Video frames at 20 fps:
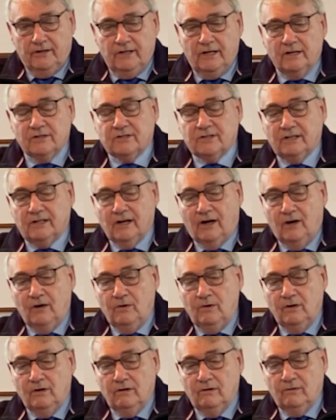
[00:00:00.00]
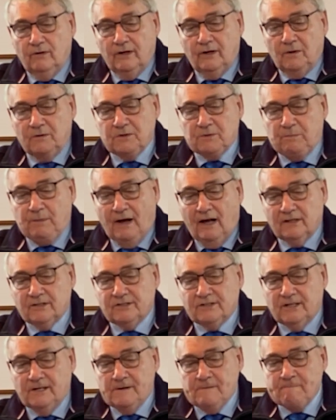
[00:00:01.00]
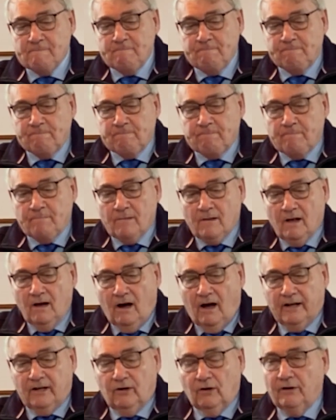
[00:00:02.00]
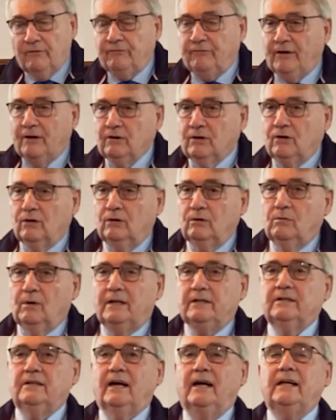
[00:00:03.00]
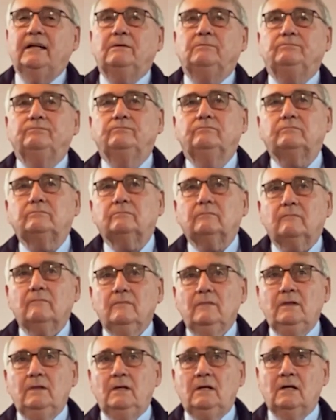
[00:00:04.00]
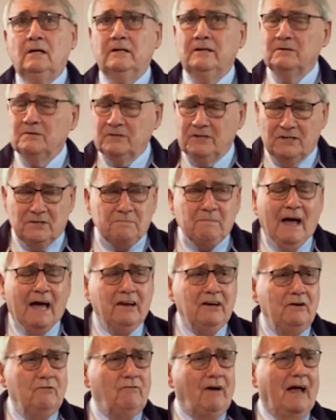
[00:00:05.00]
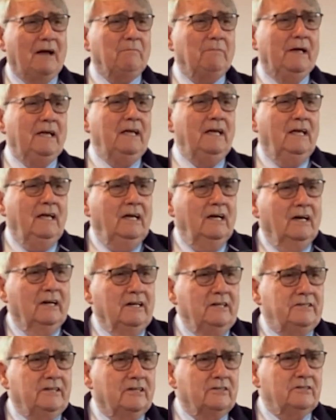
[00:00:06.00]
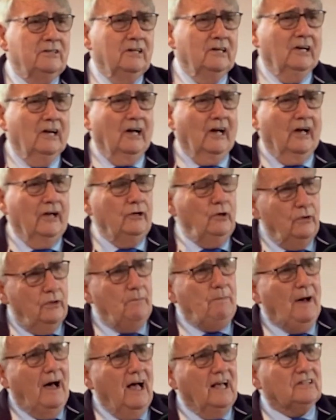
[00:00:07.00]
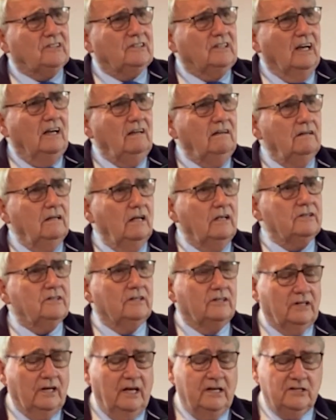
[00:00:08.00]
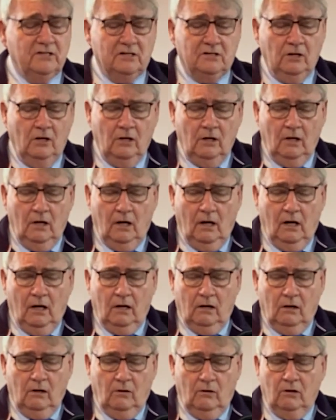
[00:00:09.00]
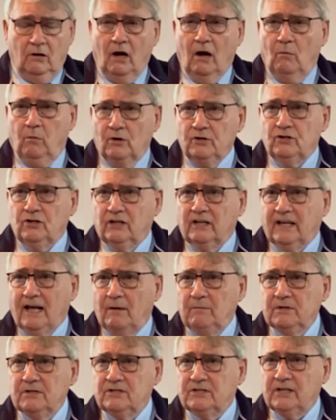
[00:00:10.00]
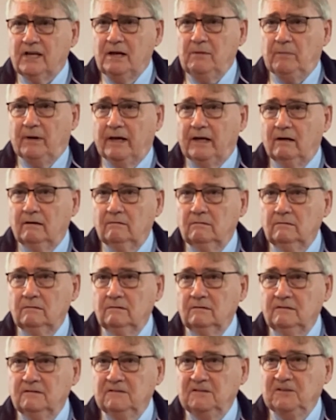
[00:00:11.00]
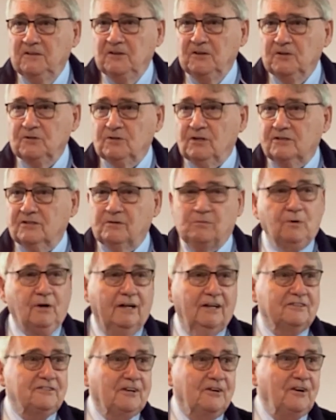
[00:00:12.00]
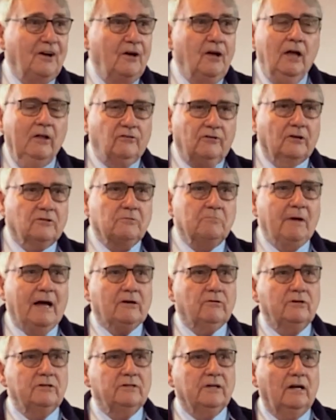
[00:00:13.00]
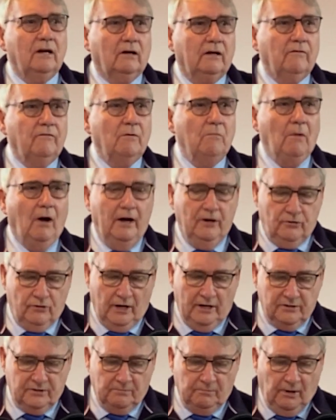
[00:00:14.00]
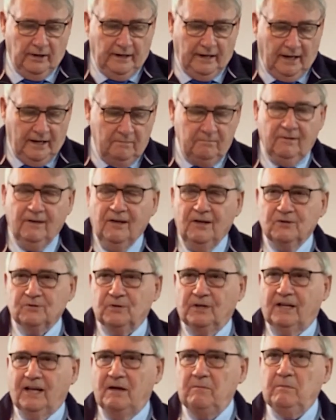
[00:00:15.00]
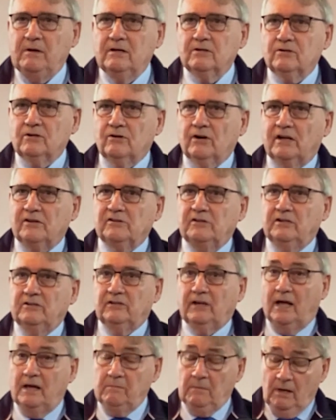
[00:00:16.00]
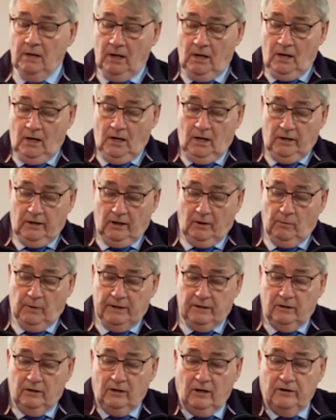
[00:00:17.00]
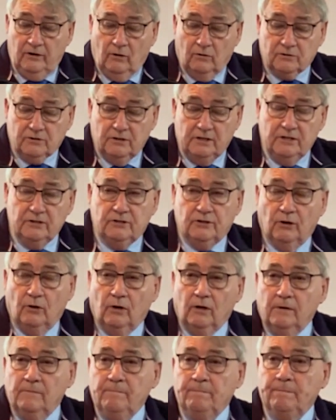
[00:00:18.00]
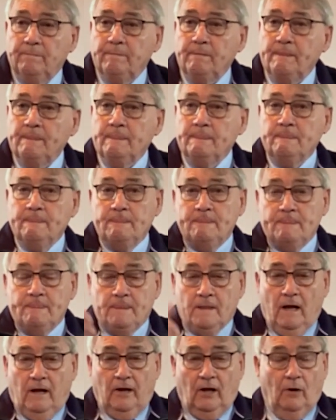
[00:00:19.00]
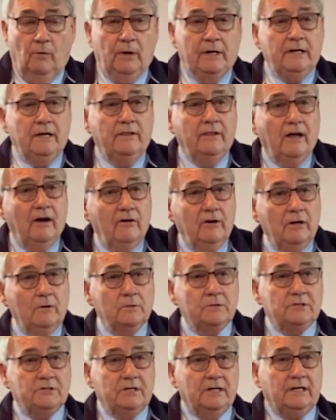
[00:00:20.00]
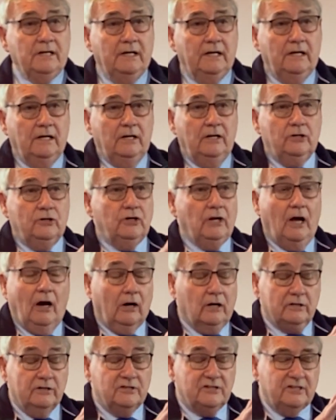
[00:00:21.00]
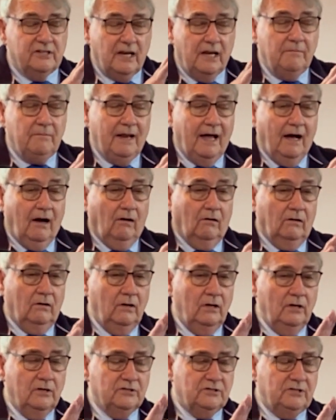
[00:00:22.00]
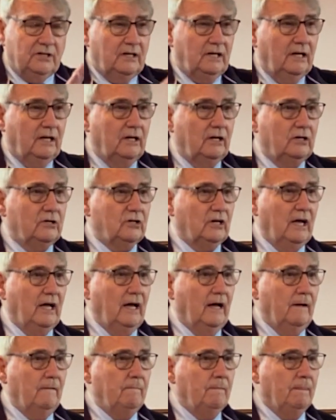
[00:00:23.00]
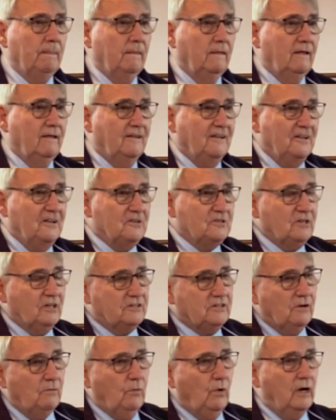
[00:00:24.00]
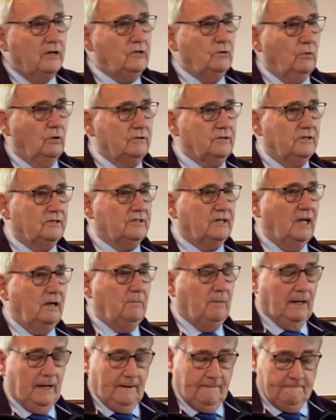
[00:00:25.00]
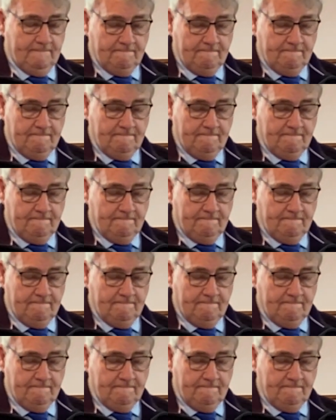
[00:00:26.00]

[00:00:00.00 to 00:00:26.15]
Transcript: Years ago, when I was a pastor, I got a phone call one day, and it was this man who rang me, and he says, Are you the pastor? I said, Yeah. He says, I want you to come and see me. So I said, Well, I don't know. Doesn't matter, he said, I'll give you my address and my name. So he gave me his address and his name. And I went and I knocked on his door. And I went in there and he was sitting in a chair. I can see him now, sitting in a chair. So I said, why do you want to see me?